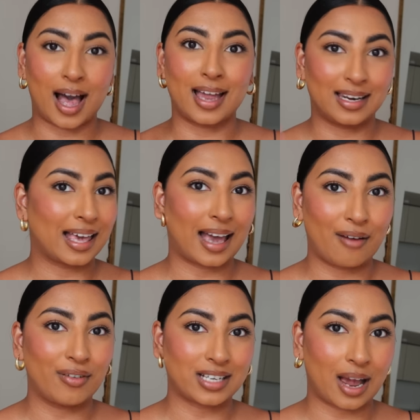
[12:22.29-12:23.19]
And like
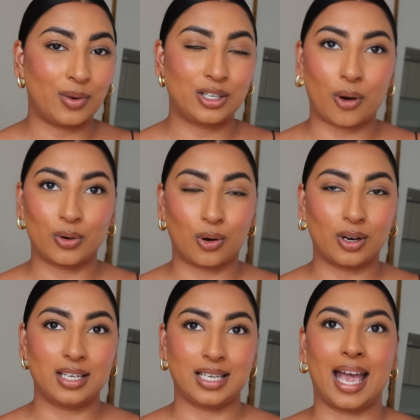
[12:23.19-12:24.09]
every time we'd go on
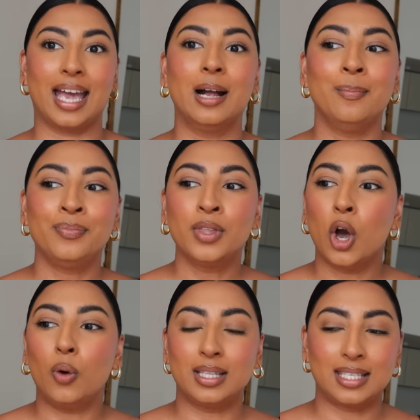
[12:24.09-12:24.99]
holiday
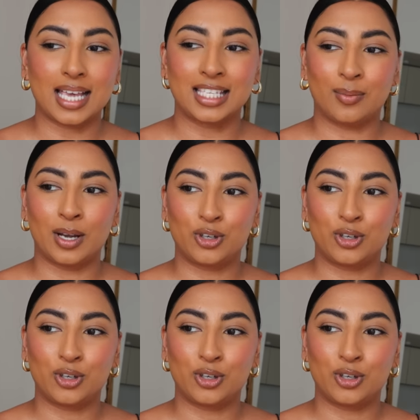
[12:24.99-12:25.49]
or we'd stay somewhere,